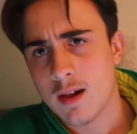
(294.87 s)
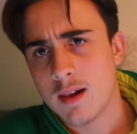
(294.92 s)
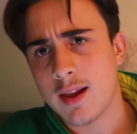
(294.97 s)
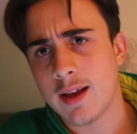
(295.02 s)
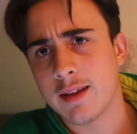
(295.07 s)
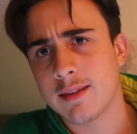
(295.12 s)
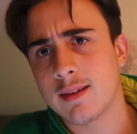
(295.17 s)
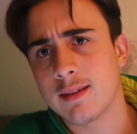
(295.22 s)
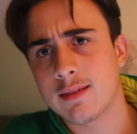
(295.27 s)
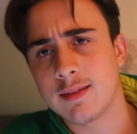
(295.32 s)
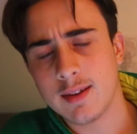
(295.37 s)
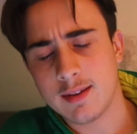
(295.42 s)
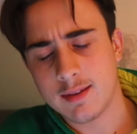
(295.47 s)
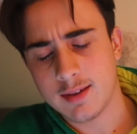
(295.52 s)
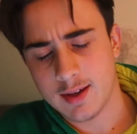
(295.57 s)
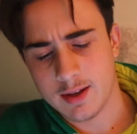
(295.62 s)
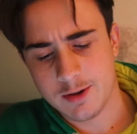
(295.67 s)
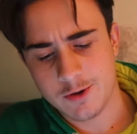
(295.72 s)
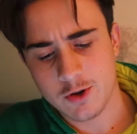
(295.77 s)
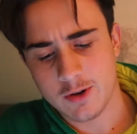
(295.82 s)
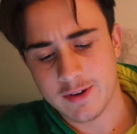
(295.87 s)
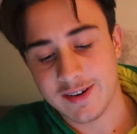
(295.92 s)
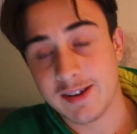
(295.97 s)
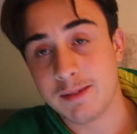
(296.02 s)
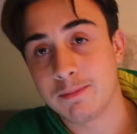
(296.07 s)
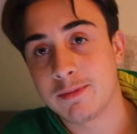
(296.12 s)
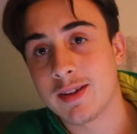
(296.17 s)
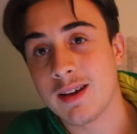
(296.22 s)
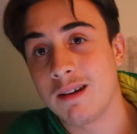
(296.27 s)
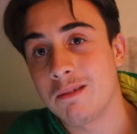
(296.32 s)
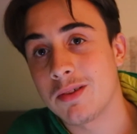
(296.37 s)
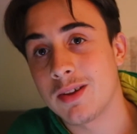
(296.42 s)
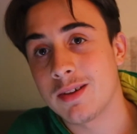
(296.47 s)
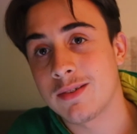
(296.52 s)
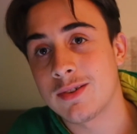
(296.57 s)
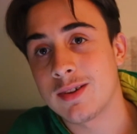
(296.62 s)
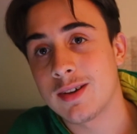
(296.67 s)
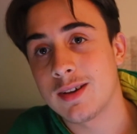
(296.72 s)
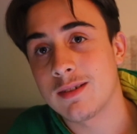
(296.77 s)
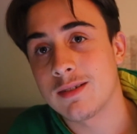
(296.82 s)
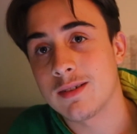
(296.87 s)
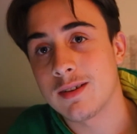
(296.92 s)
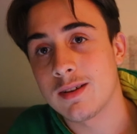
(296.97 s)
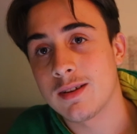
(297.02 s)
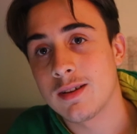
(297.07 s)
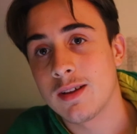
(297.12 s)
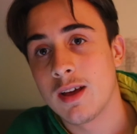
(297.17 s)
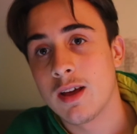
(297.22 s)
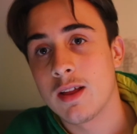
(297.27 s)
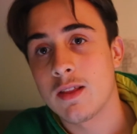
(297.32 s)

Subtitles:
Leicester City enjoying themselves this season.